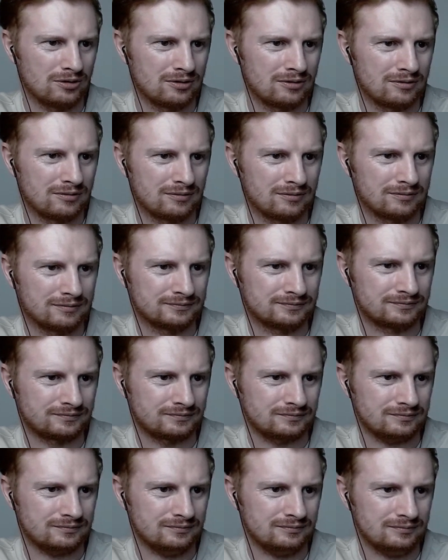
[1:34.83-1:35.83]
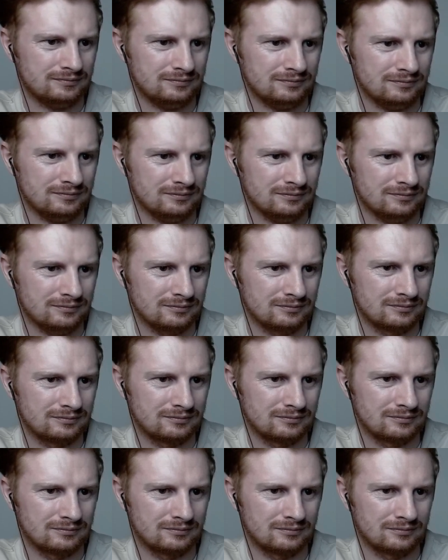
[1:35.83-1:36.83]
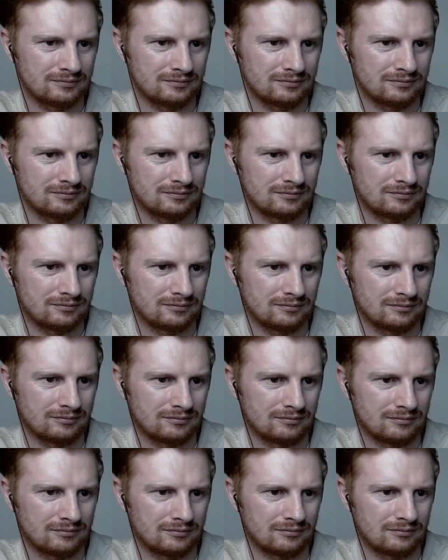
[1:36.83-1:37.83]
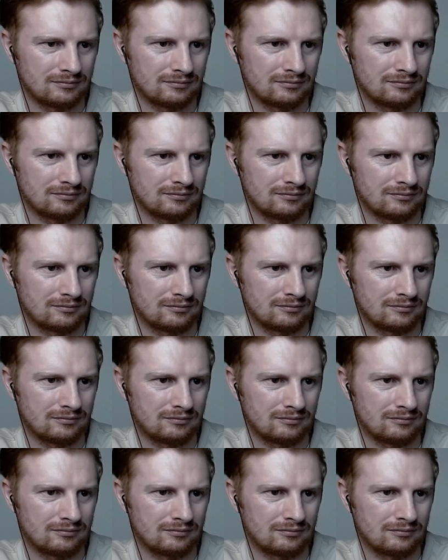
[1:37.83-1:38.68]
Nobody speaks.